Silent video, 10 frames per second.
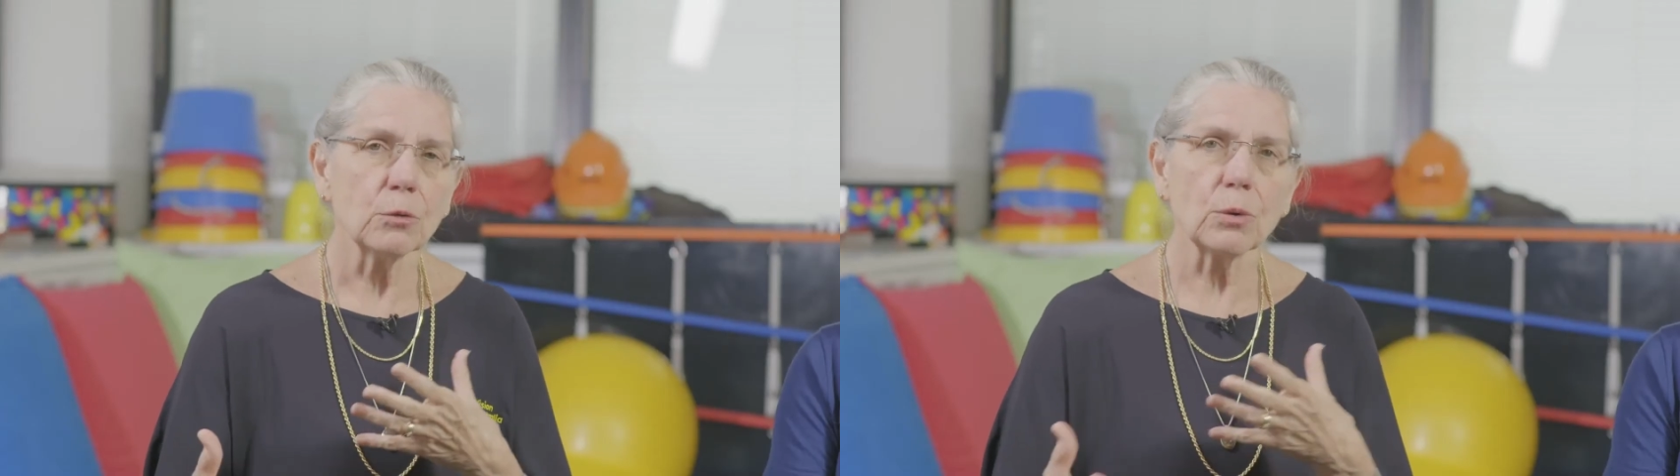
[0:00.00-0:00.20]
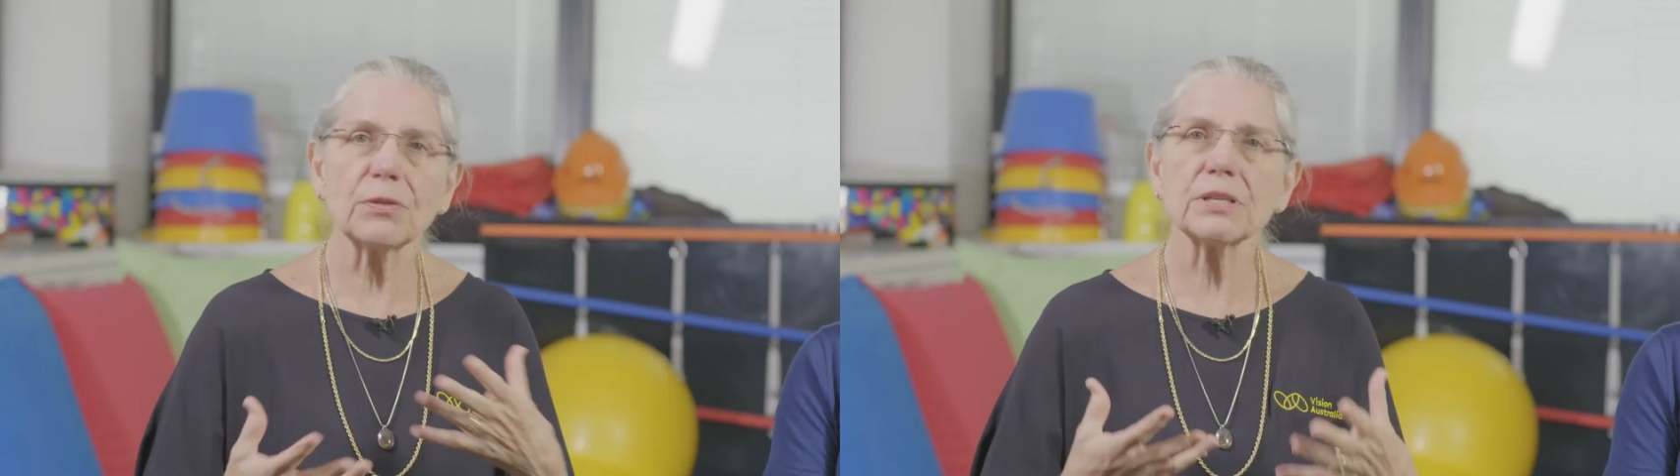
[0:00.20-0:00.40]

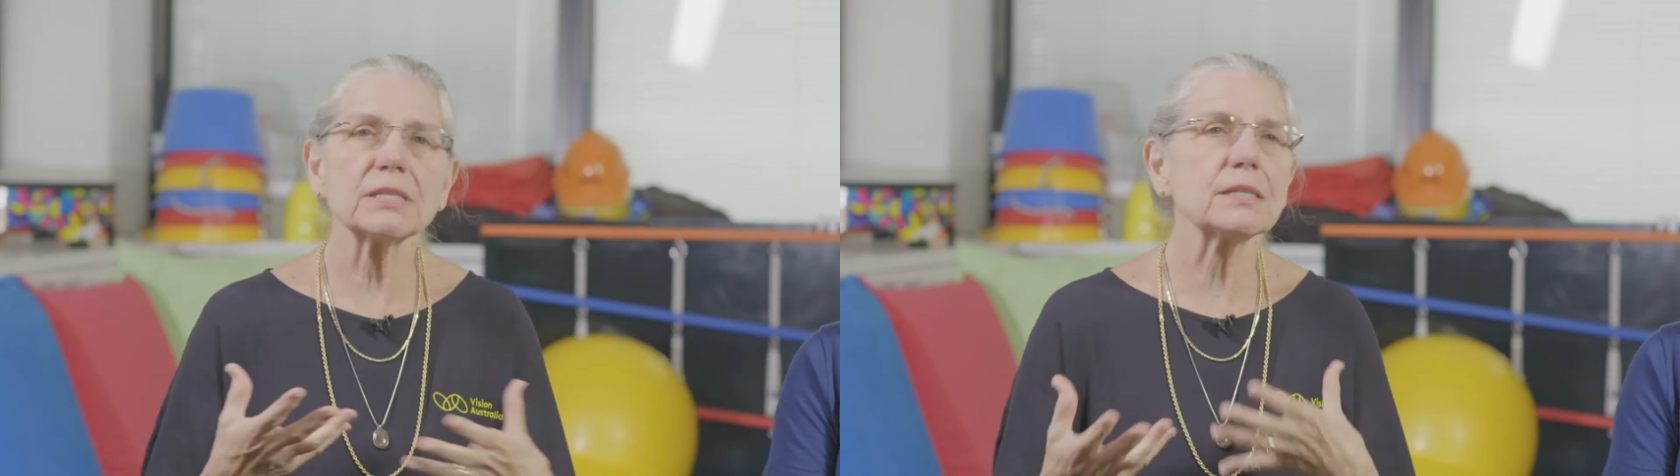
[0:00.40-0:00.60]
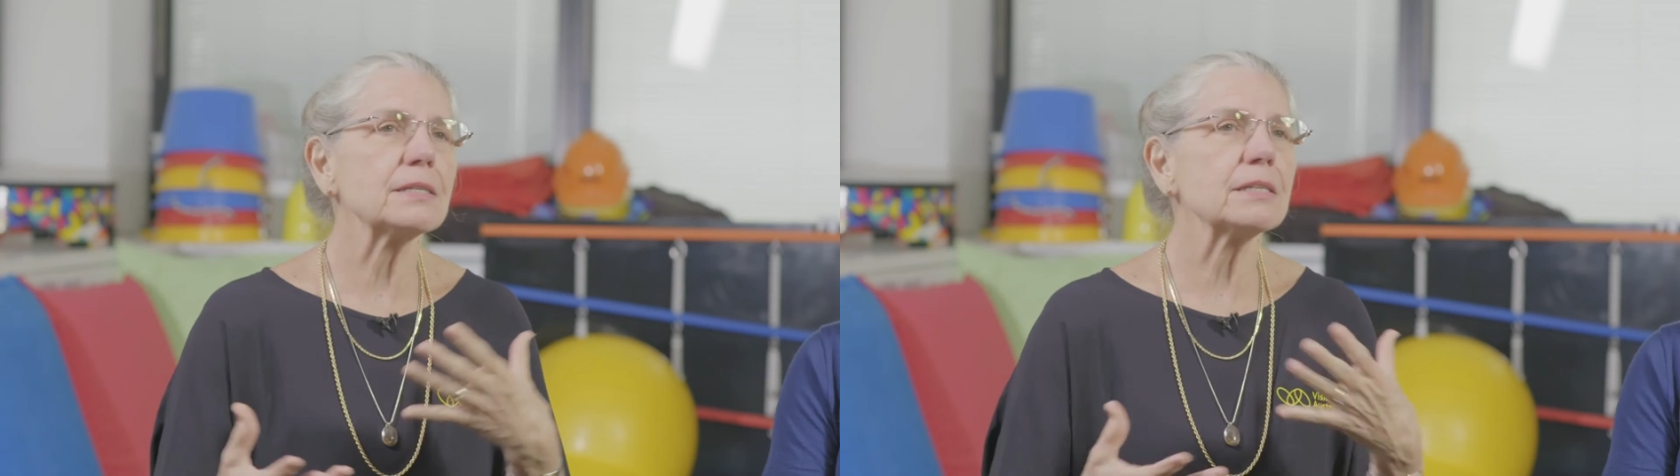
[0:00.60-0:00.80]
what the
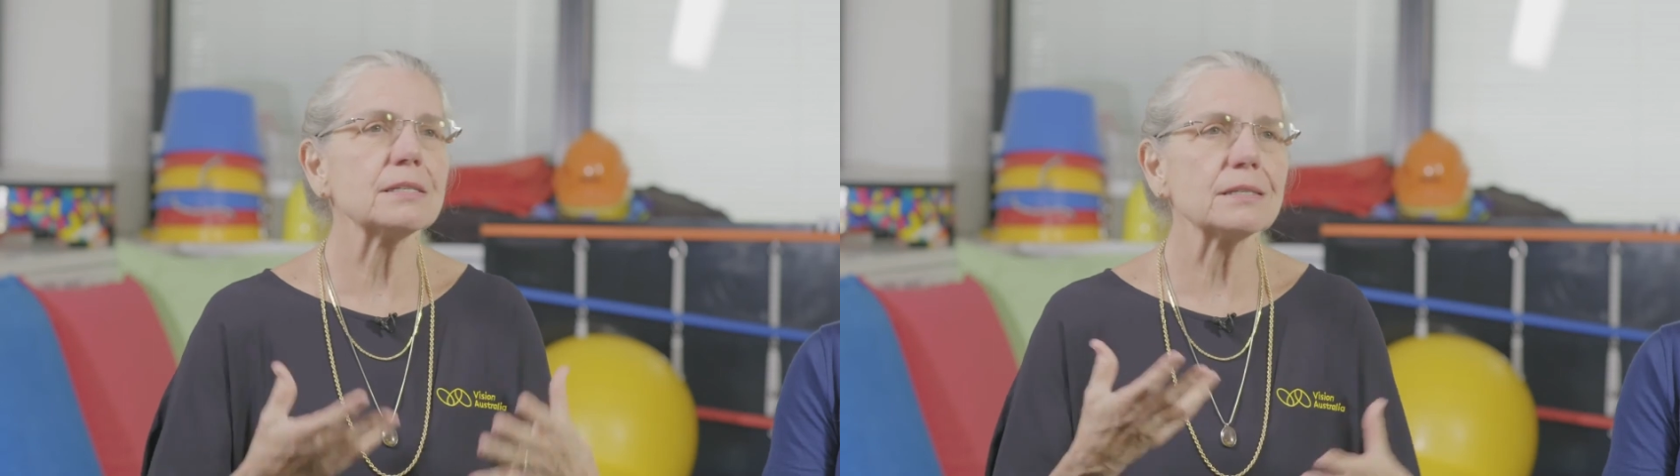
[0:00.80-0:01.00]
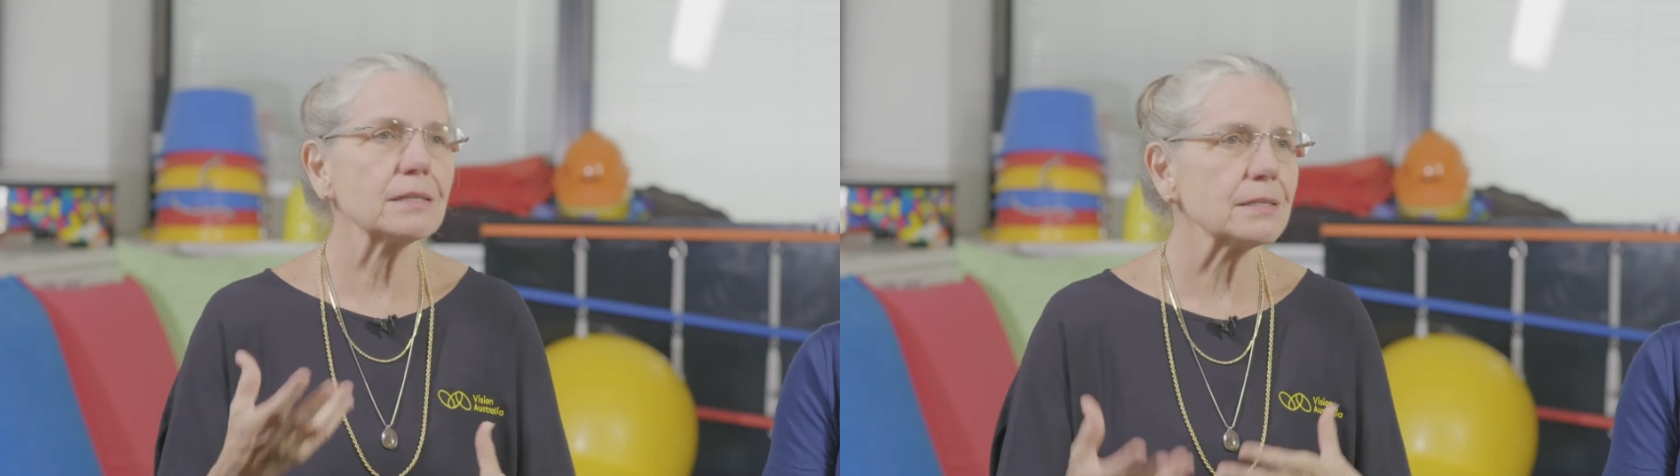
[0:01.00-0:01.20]

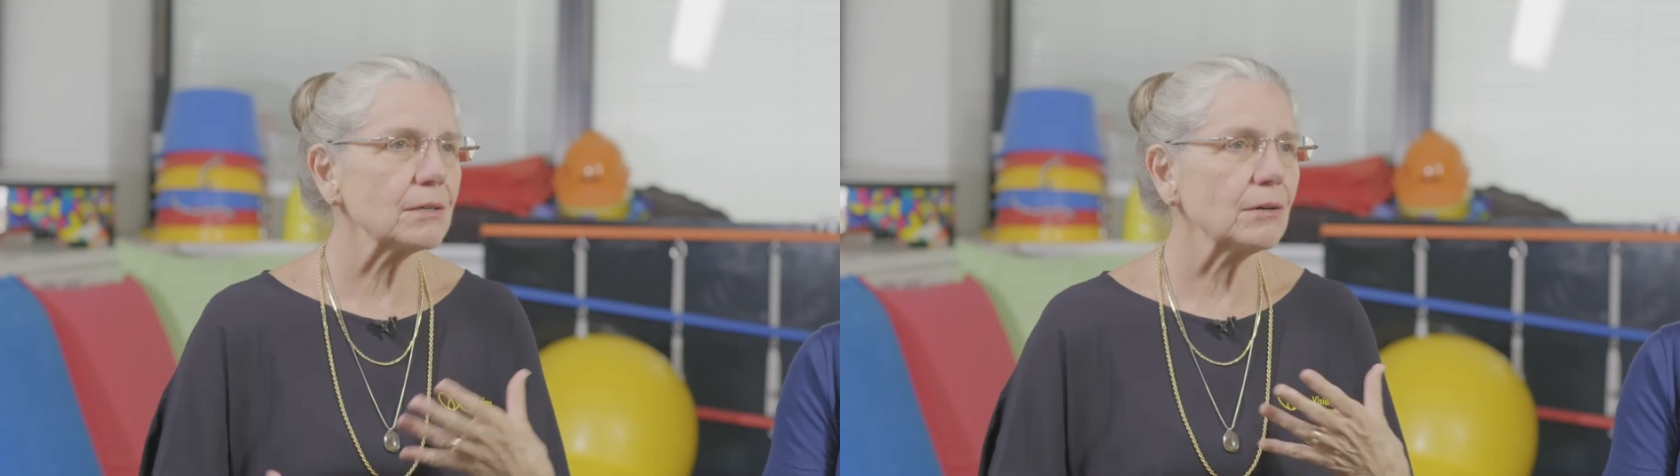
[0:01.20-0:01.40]
statistics